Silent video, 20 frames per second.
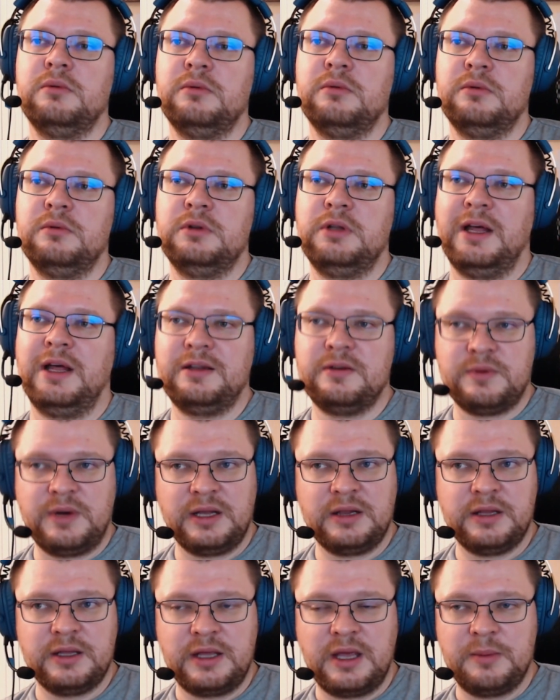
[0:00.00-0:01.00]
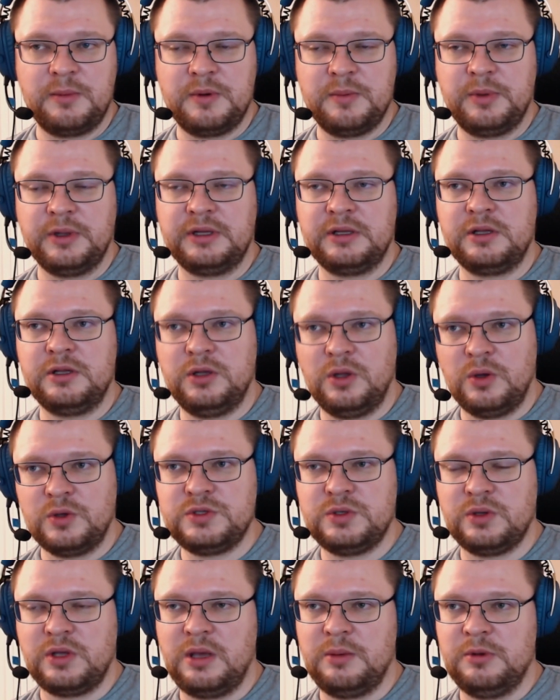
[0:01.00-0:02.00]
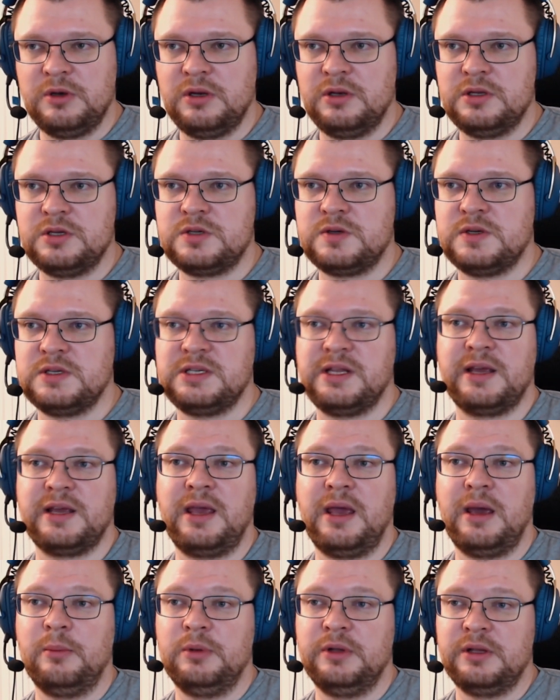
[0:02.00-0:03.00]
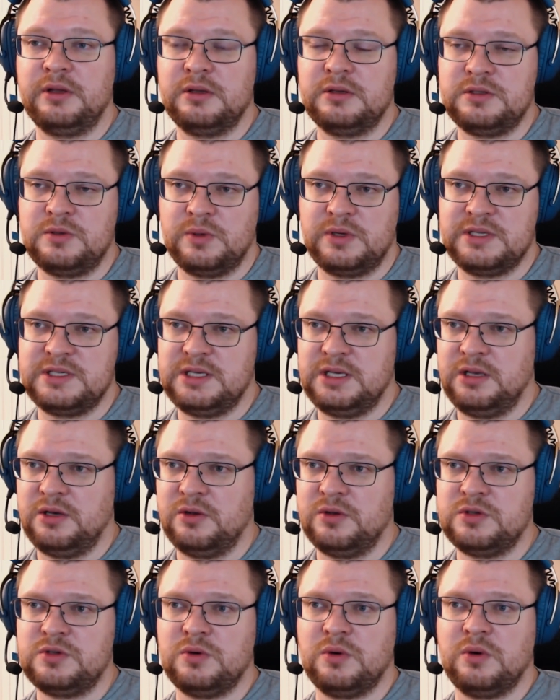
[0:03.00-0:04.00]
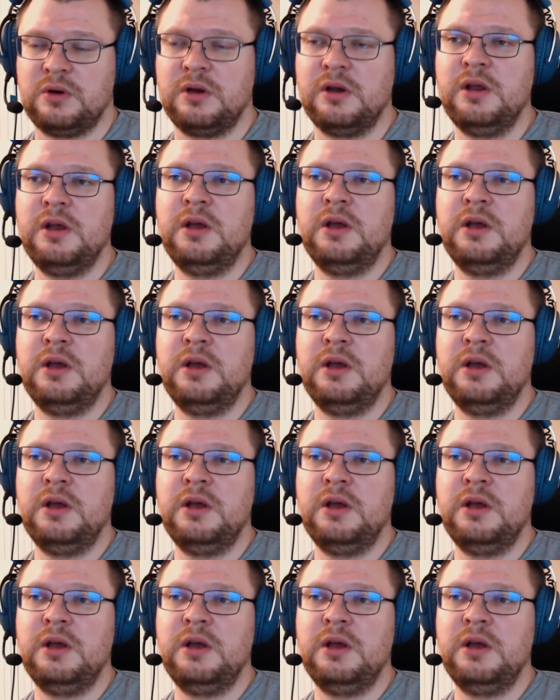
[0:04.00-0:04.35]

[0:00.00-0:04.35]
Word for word: not directly gaming, but close to gaming industries like gambling, so casinos or